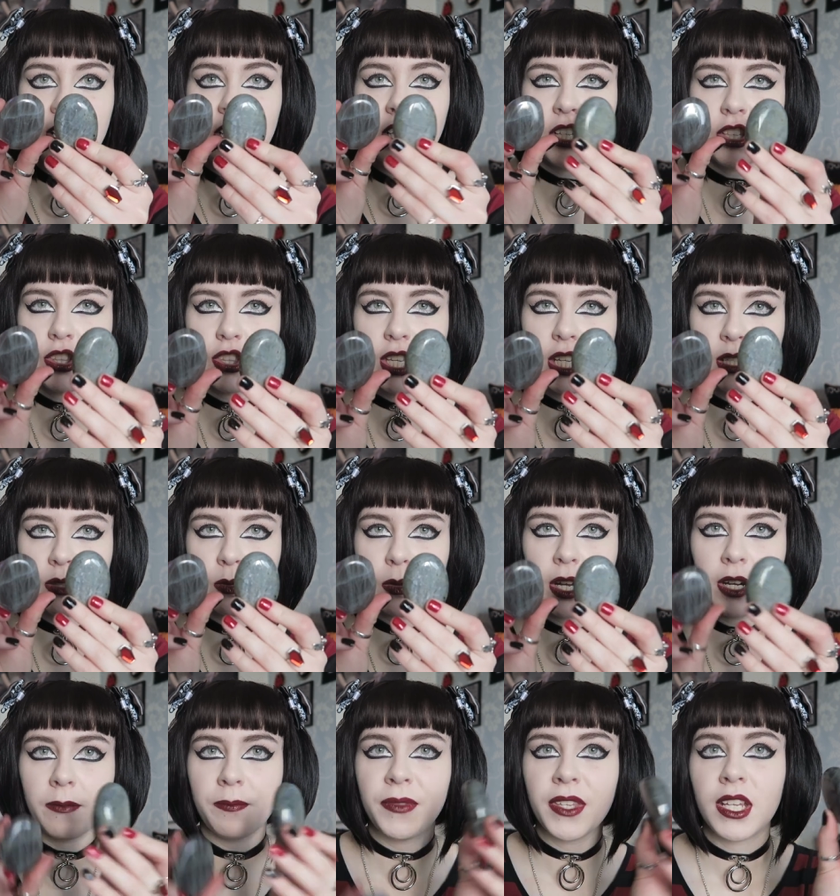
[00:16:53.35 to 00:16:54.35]
to this
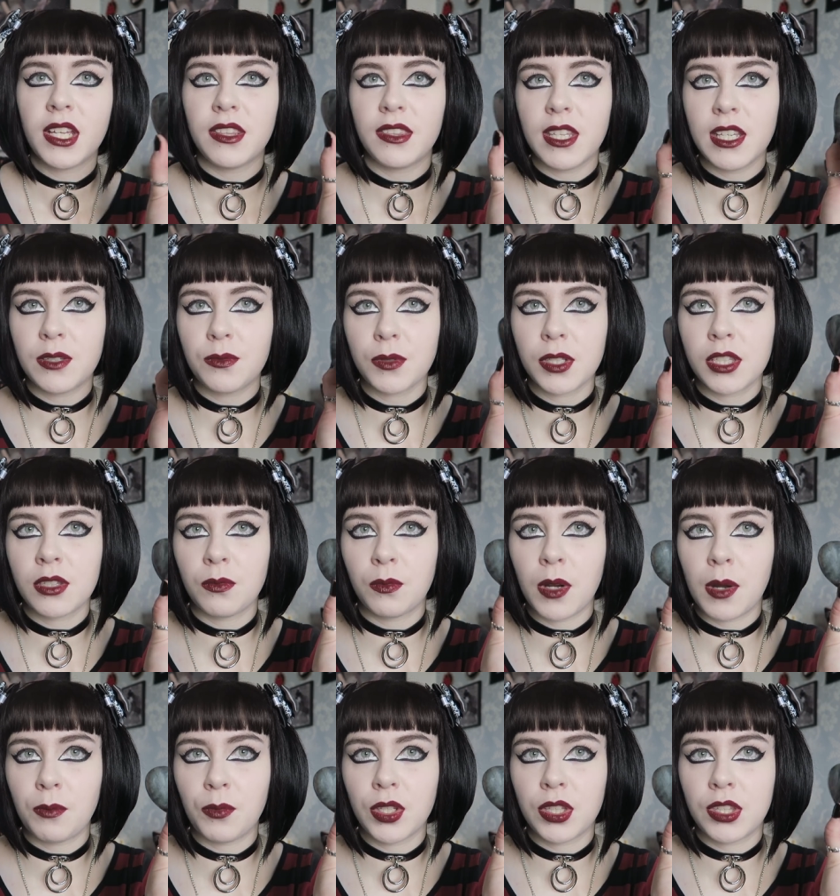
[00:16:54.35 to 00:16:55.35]
one. This was the
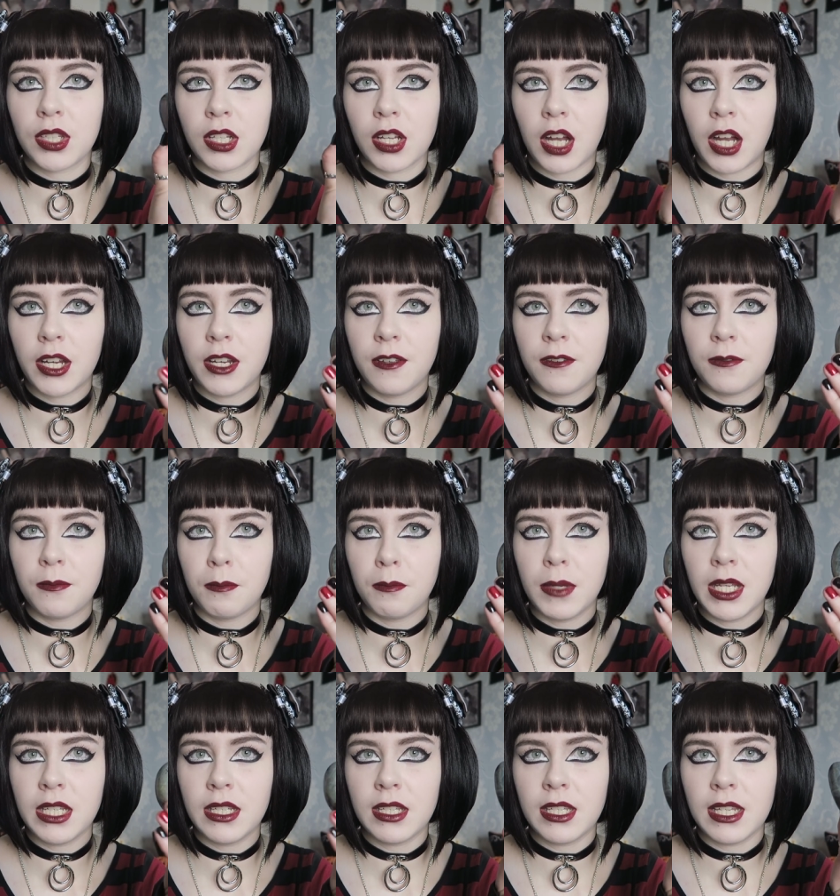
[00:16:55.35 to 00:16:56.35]
one with the kind of
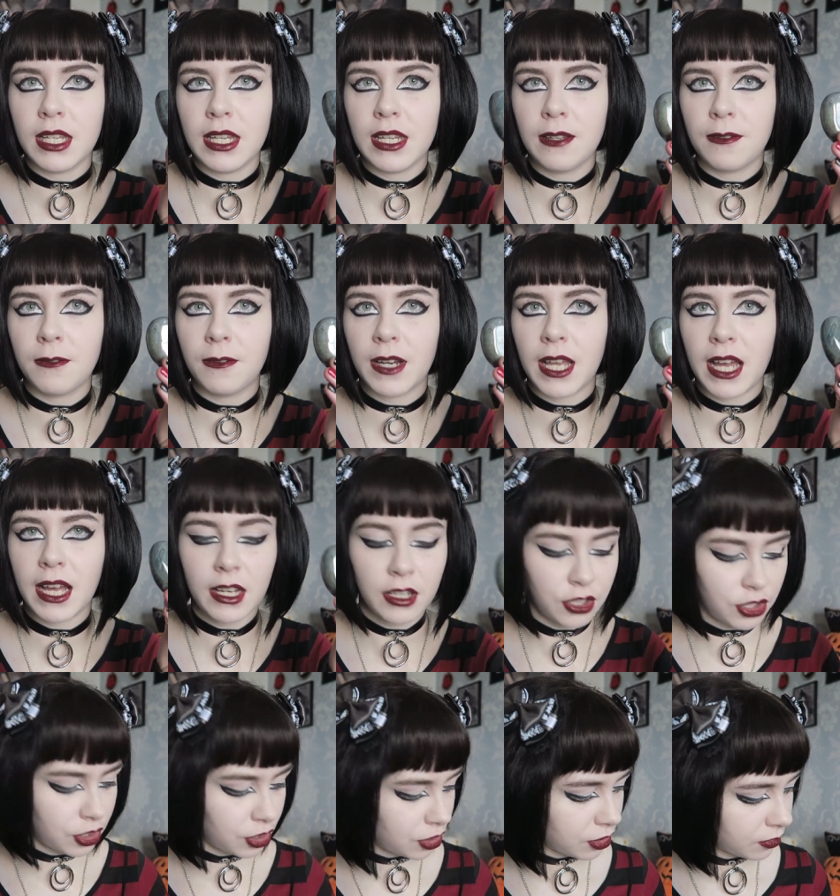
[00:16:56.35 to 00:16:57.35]
minty
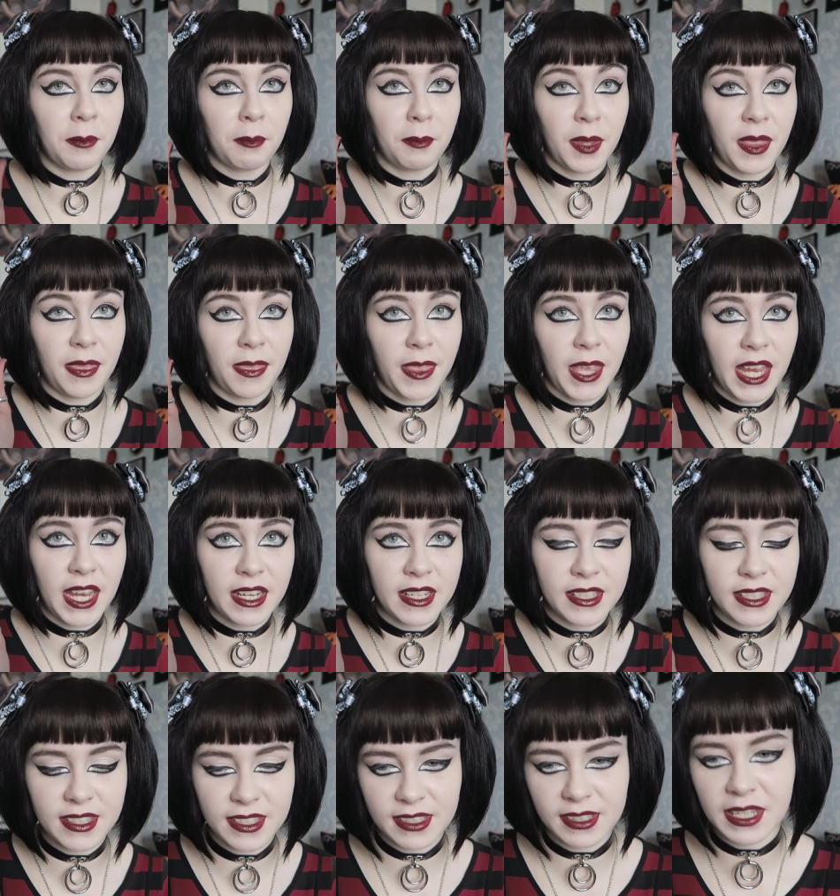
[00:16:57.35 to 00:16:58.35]
flash. But
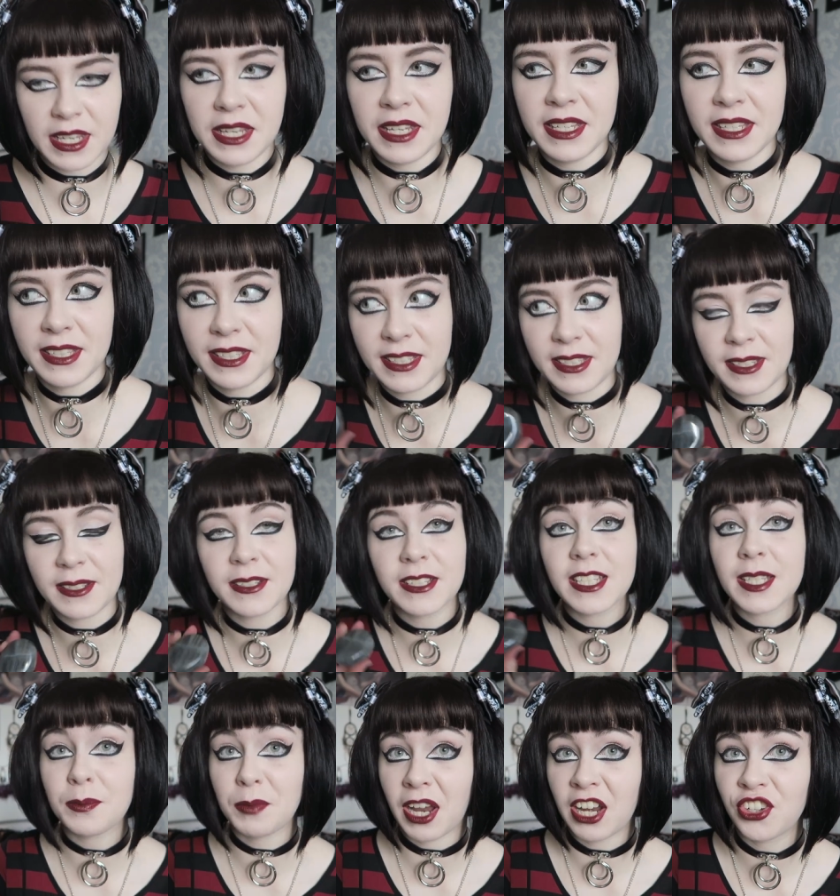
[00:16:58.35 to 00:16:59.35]
this is
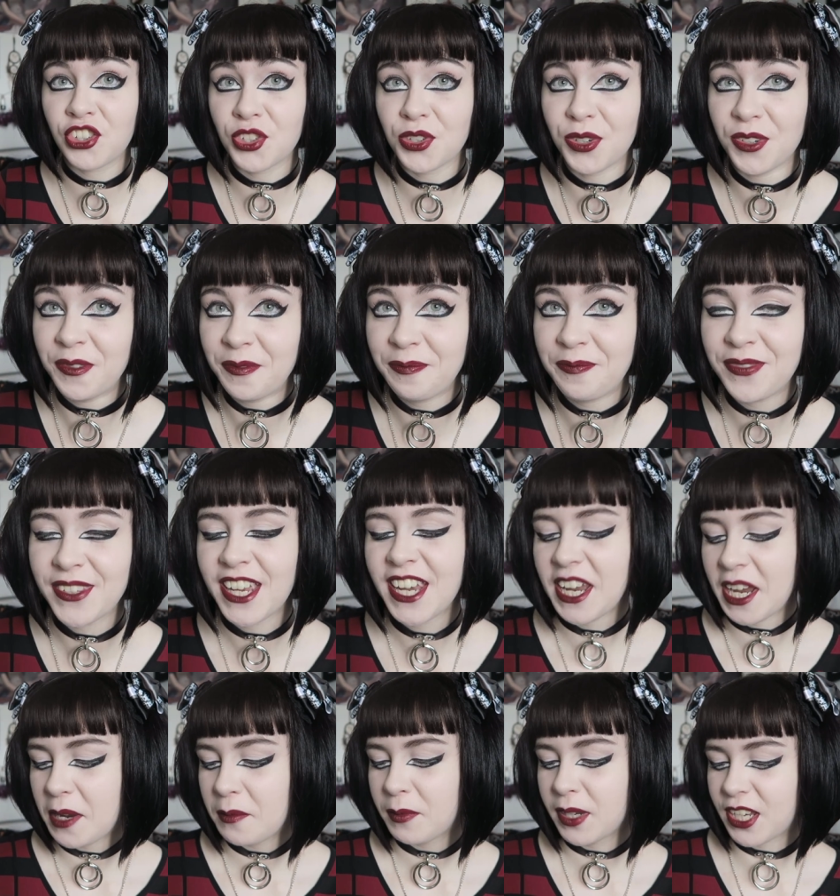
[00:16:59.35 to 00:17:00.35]
special
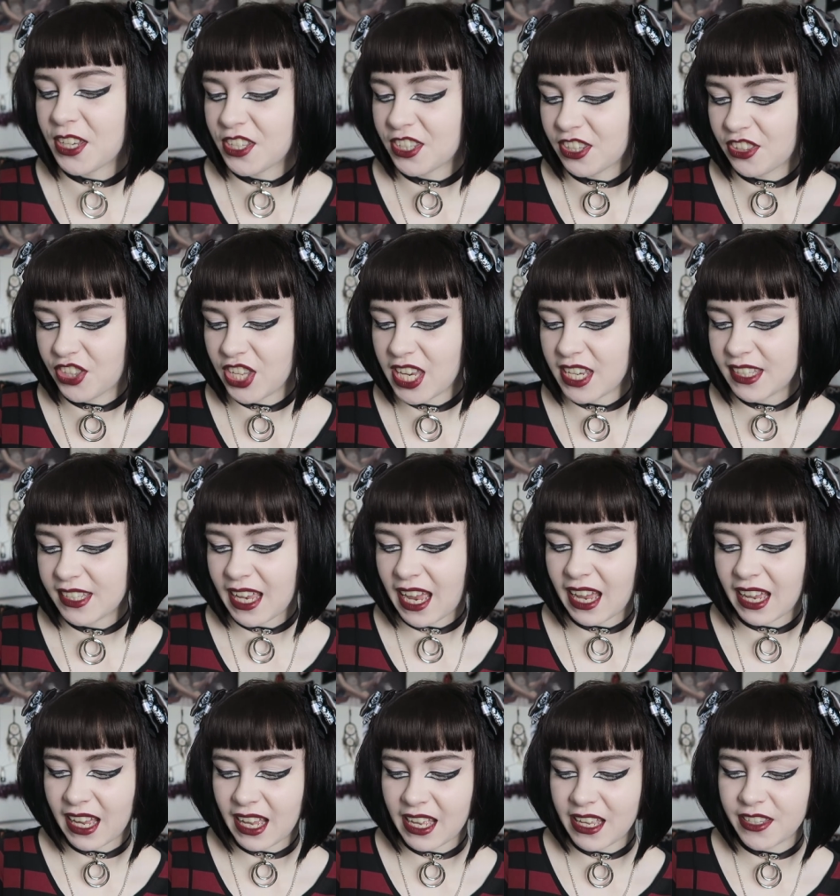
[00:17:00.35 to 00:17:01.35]
because this
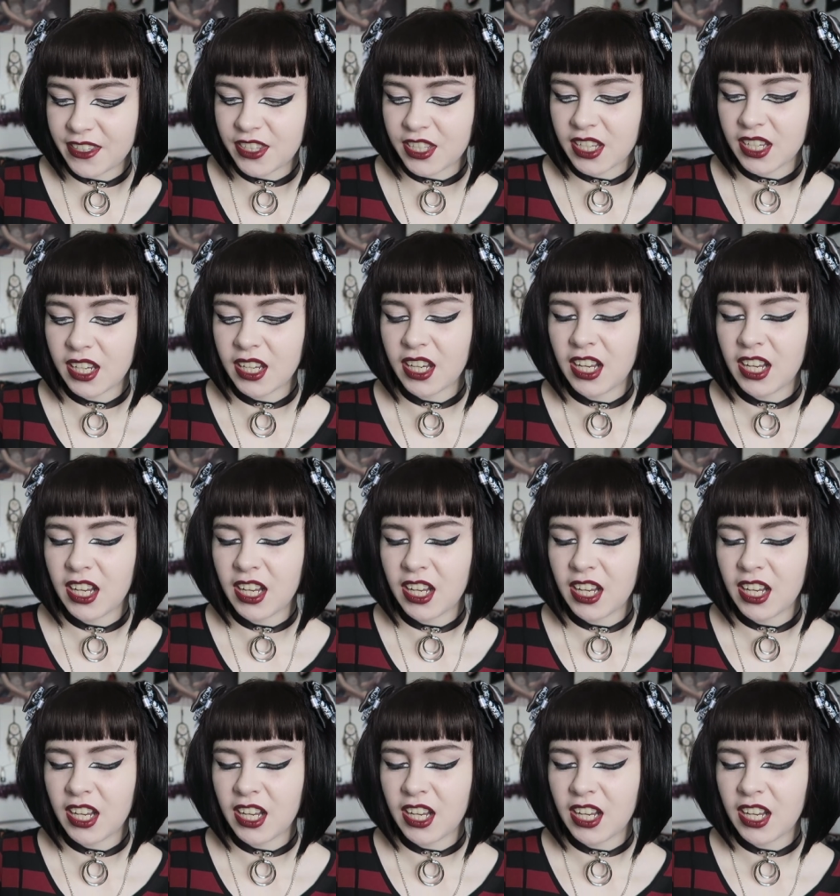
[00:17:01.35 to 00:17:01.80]
has